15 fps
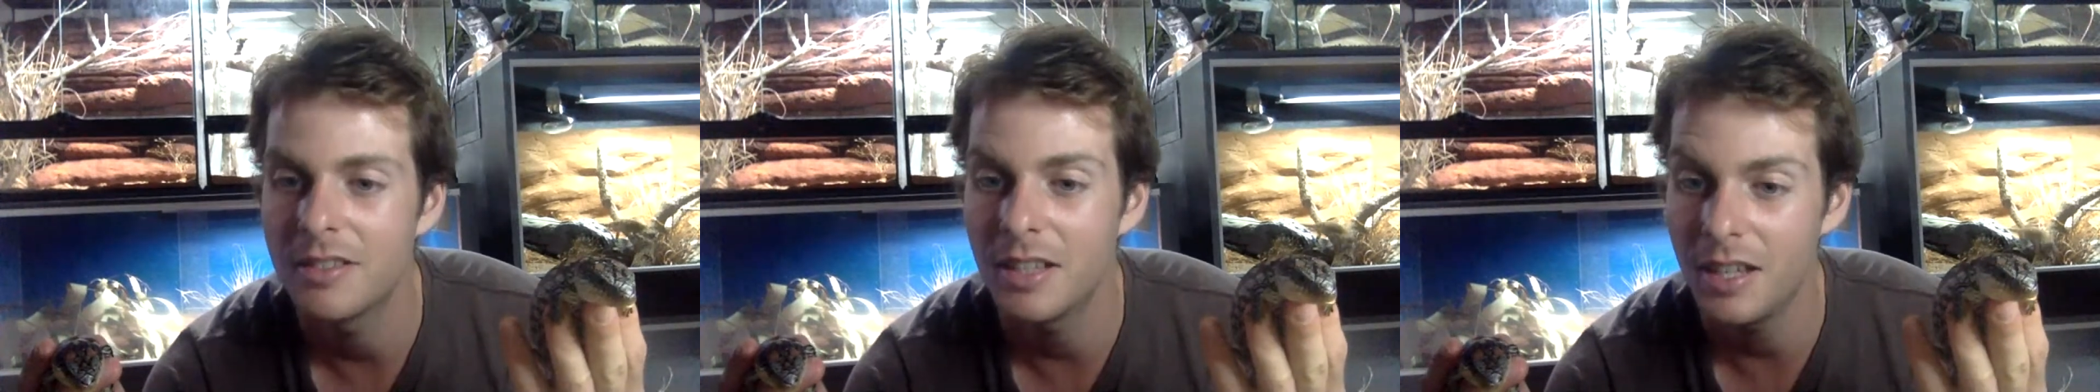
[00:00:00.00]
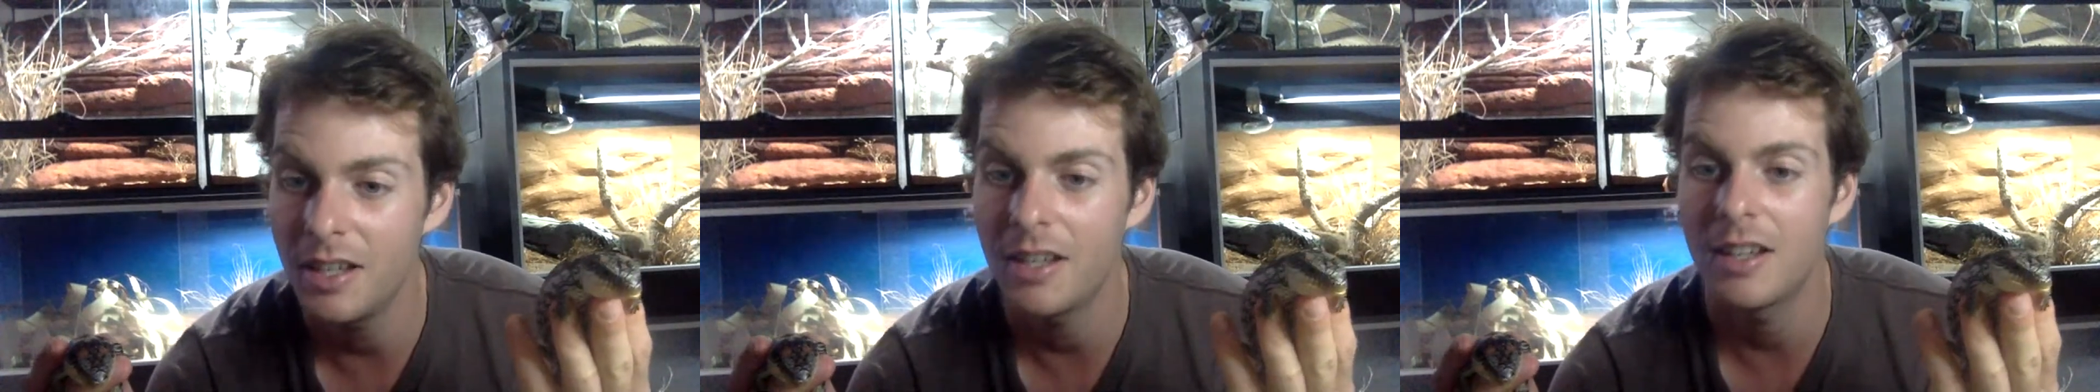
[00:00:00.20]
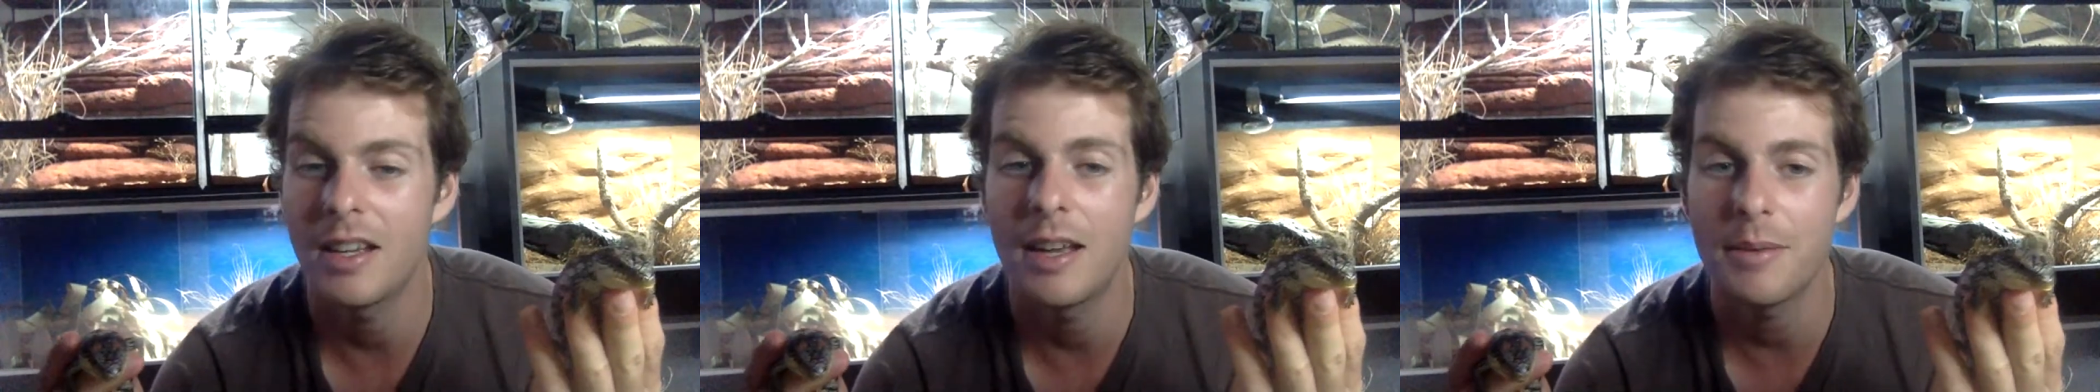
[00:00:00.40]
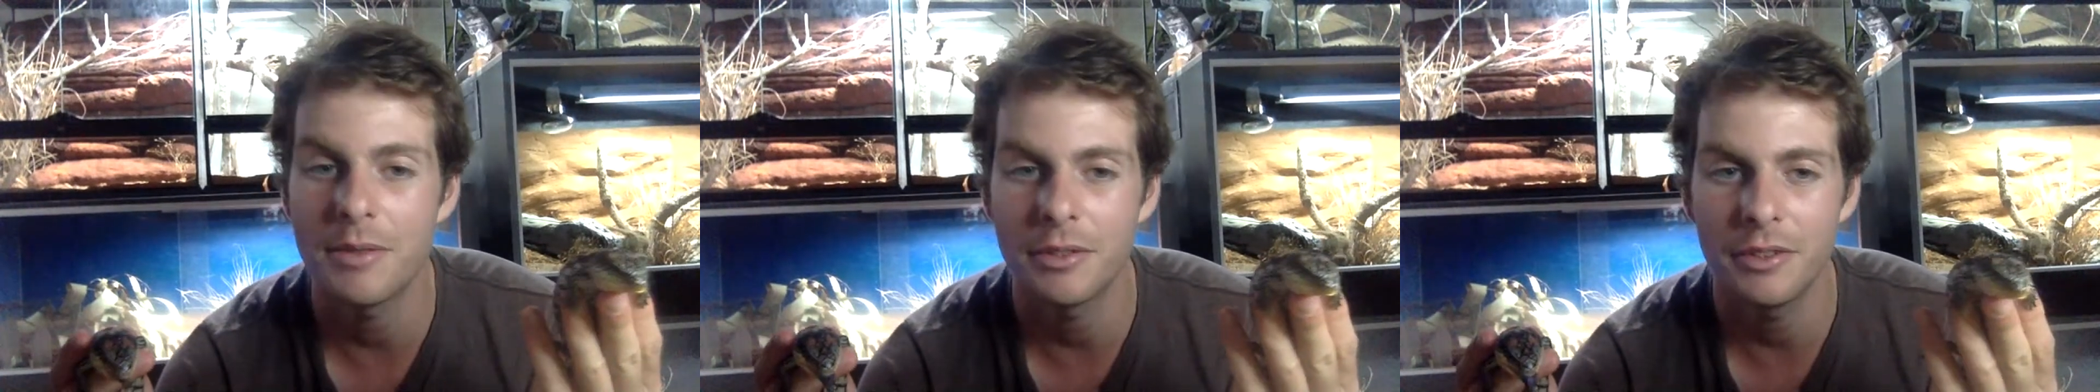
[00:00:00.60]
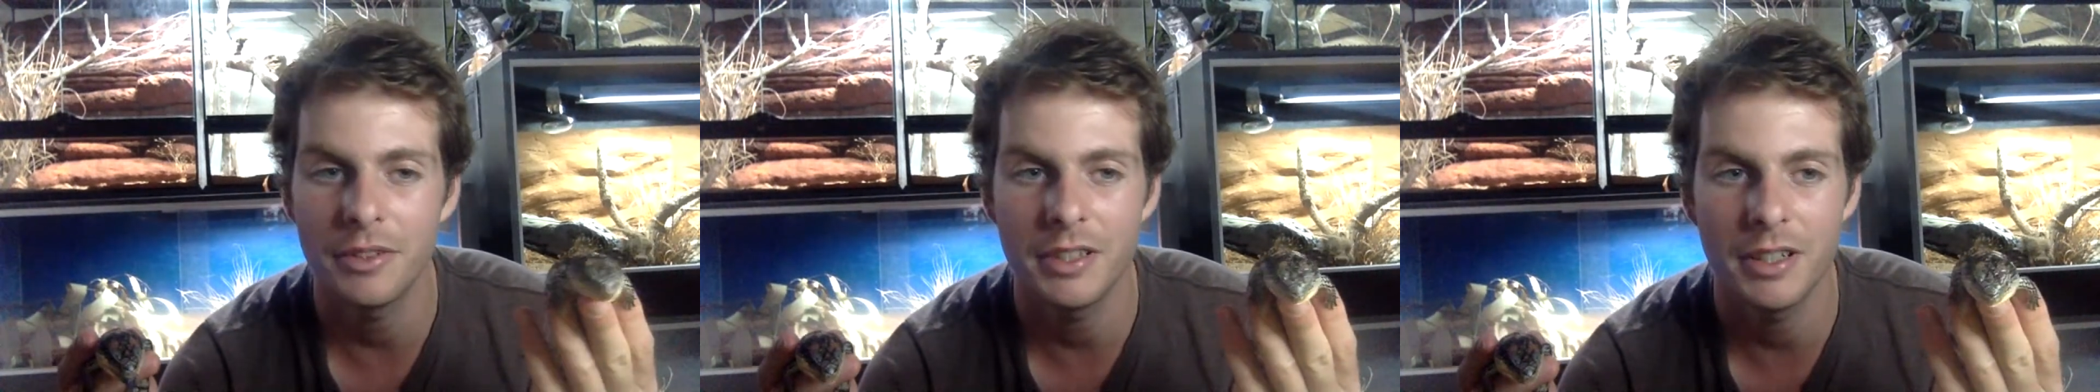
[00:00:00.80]
Yeah,
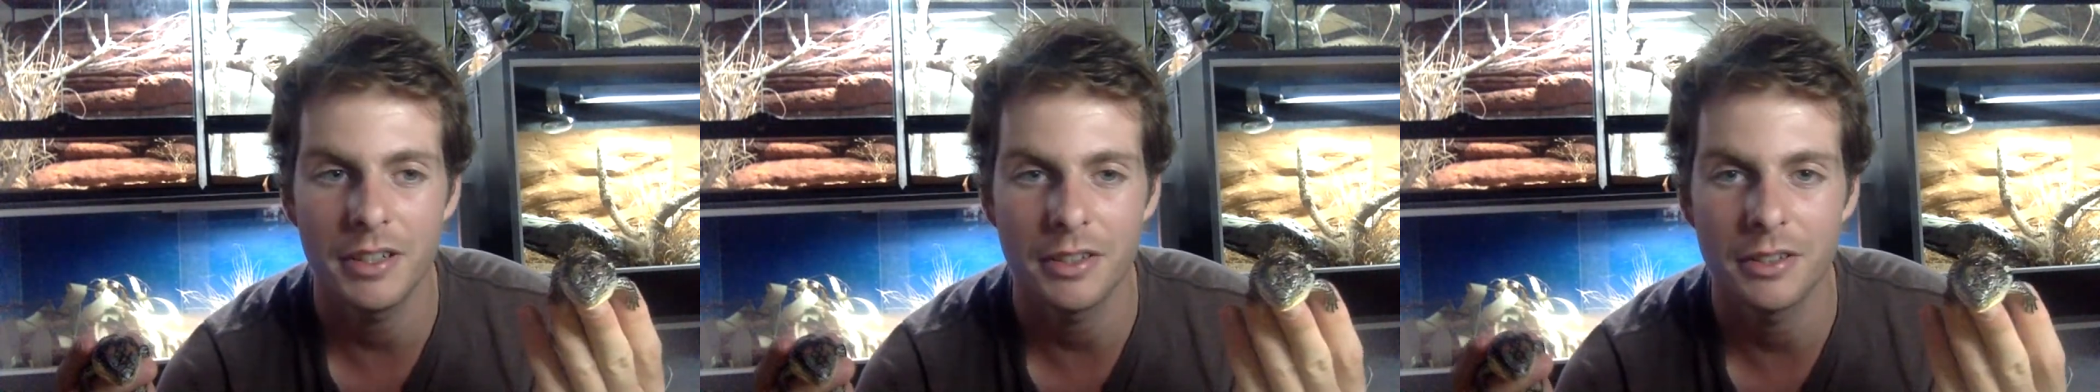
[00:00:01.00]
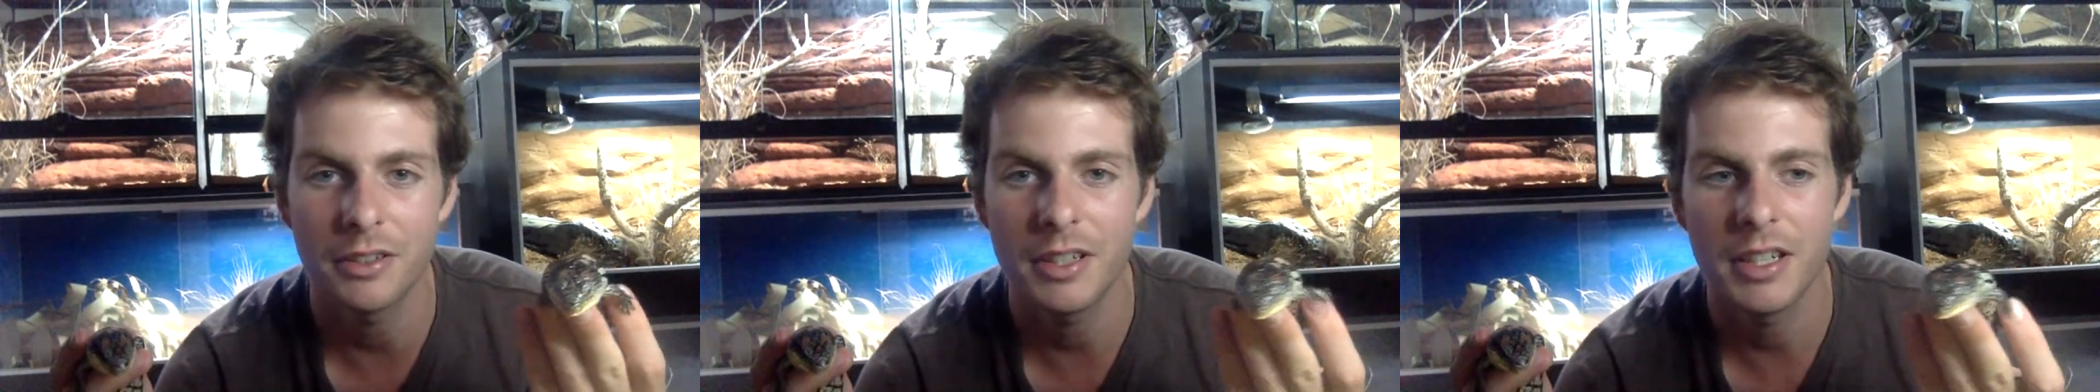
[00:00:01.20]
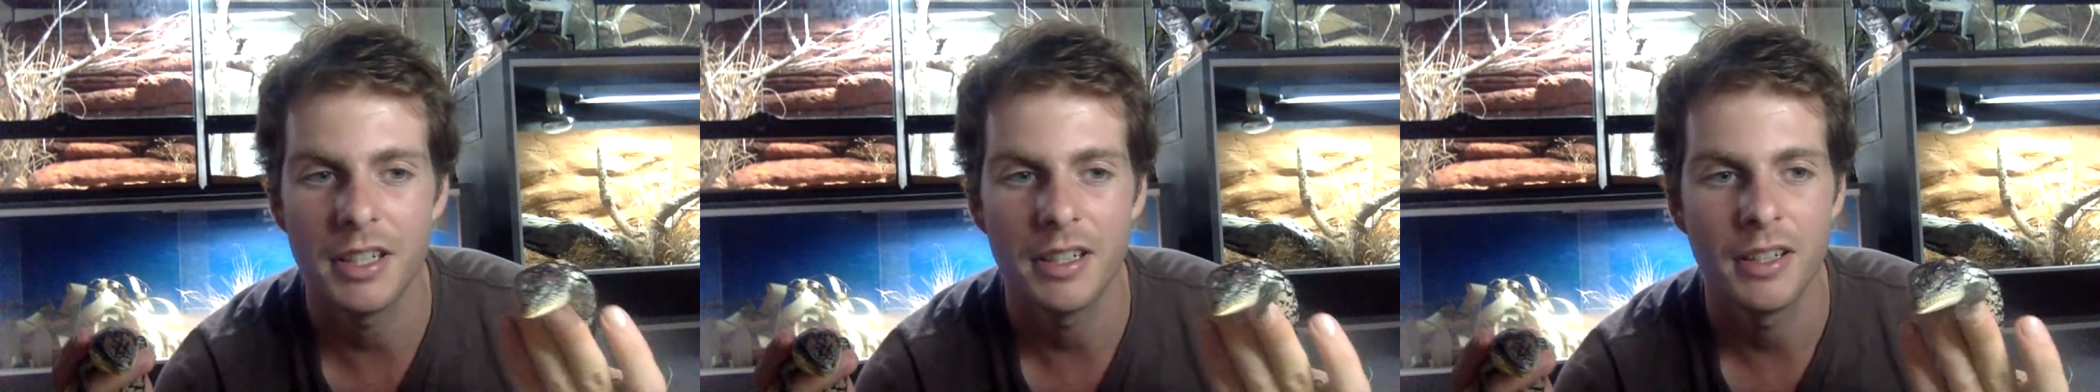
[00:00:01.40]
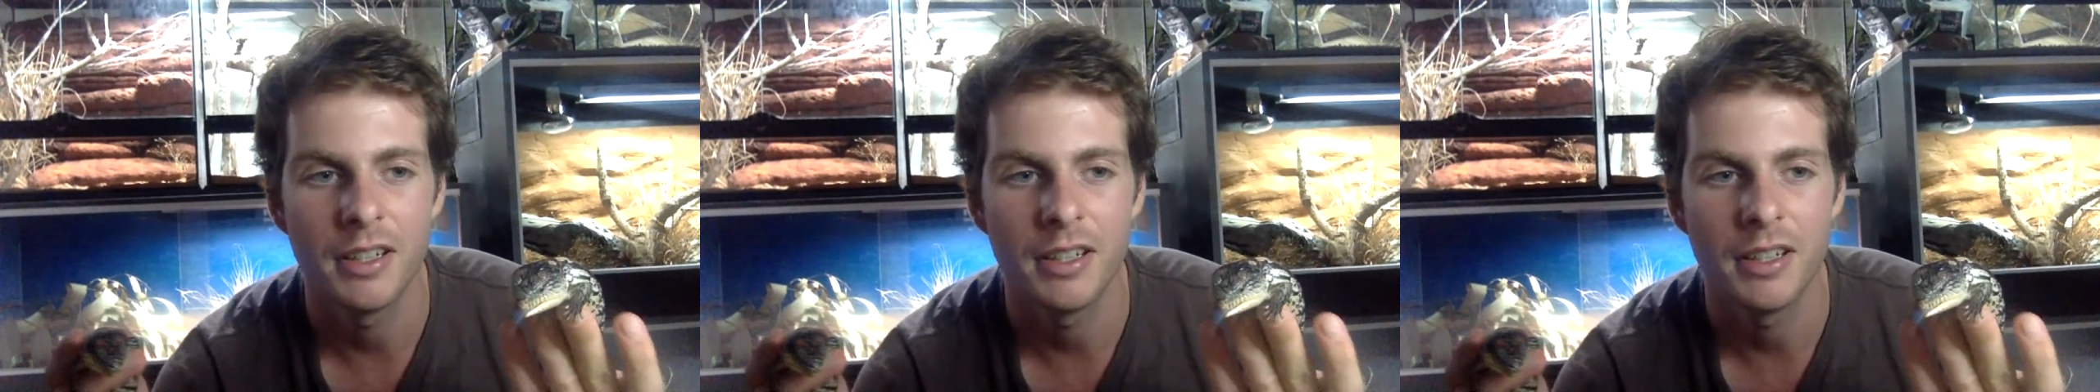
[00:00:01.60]
absolutely, I agree.